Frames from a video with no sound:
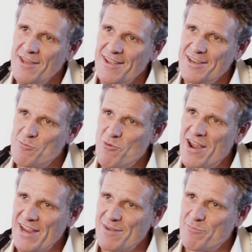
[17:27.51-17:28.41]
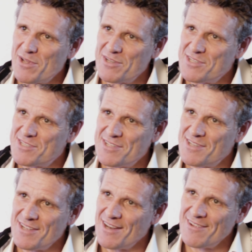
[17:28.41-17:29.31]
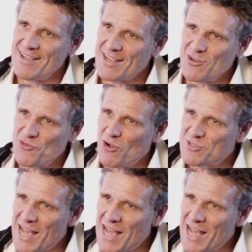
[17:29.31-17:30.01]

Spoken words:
in your brain because it controls